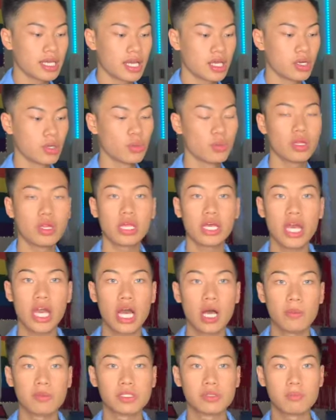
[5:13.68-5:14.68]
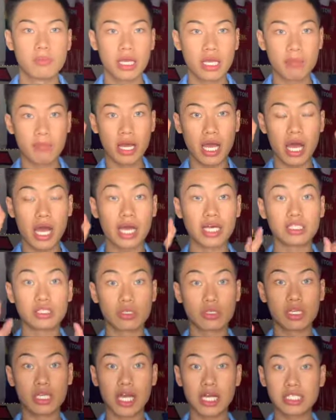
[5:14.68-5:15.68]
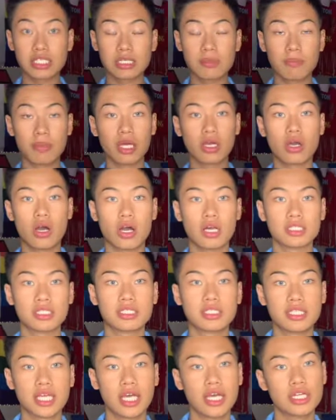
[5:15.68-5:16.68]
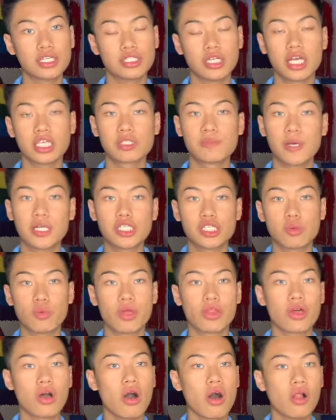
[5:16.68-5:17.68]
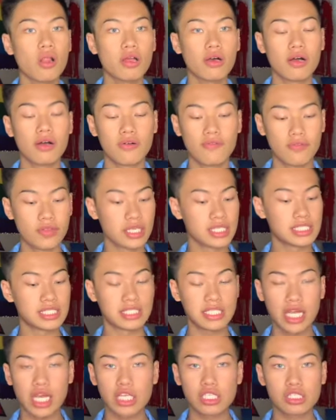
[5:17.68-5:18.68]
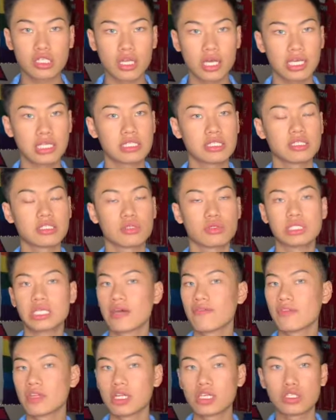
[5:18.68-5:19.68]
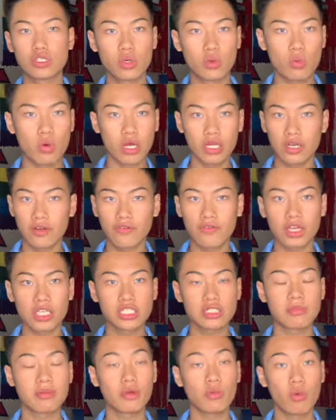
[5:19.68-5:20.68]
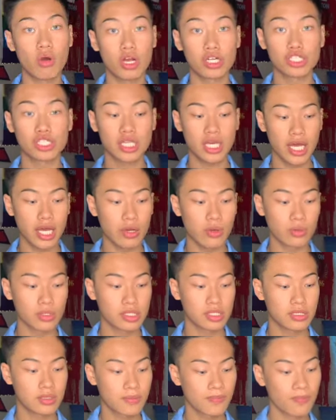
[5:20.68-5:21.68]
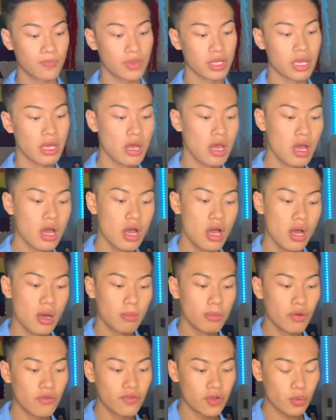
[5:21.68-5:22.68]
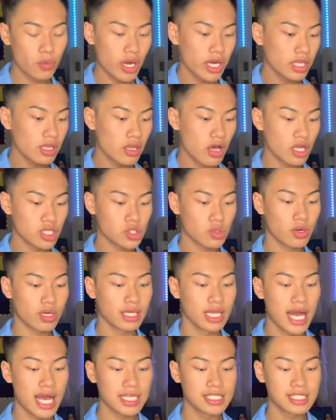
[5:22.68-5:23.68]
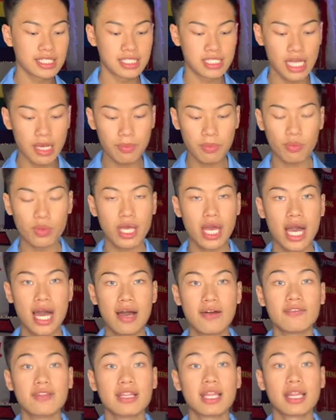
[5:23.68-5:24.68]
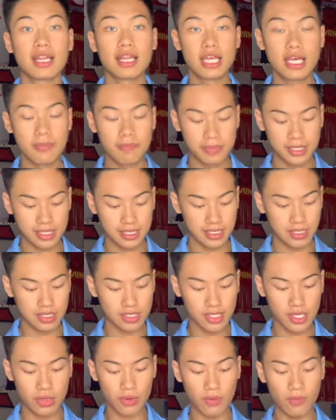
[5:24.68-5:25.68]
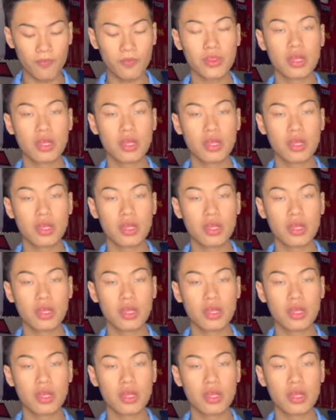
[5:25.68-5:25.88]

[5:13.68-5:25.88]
and it really helps make my eyes look nice and big on stage. Especially with all of the stage lights, you definitely don't want your face to be washed out. Moving right along to our last step, we have lips. So